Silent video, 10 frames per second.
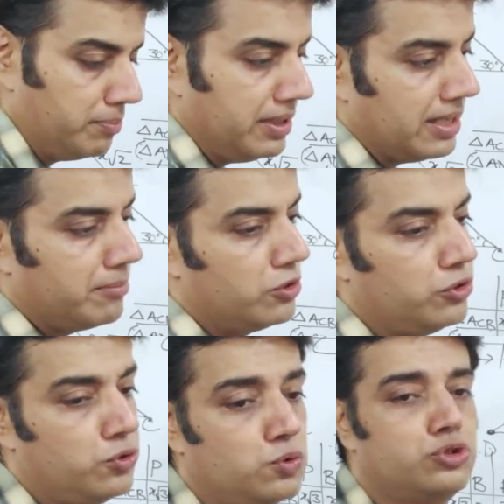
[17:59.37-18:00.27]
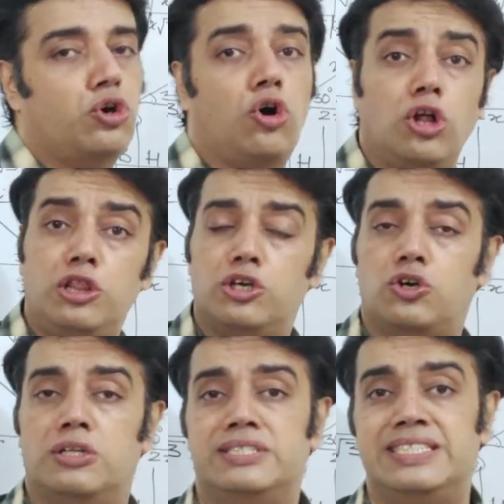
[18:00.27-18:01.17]
you will be able to use all
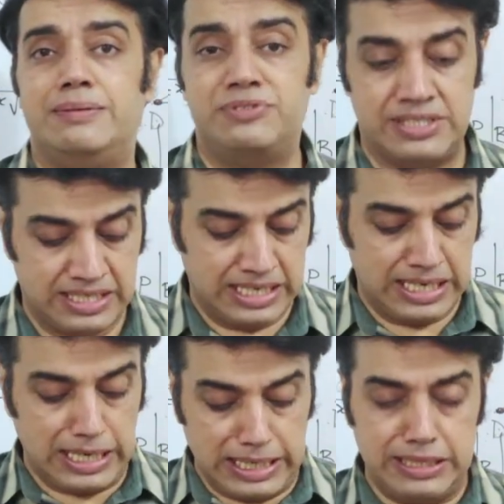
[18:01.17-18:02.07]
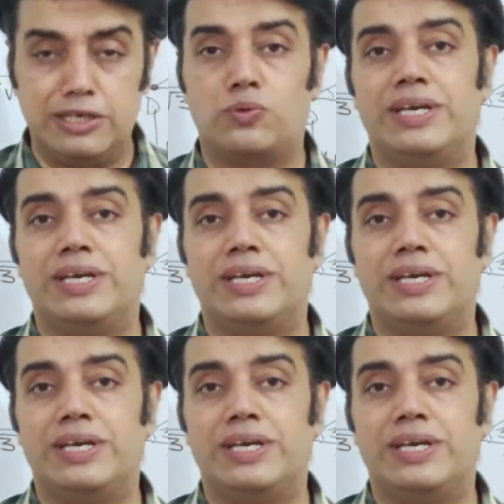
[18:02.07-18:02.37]
the concepts in the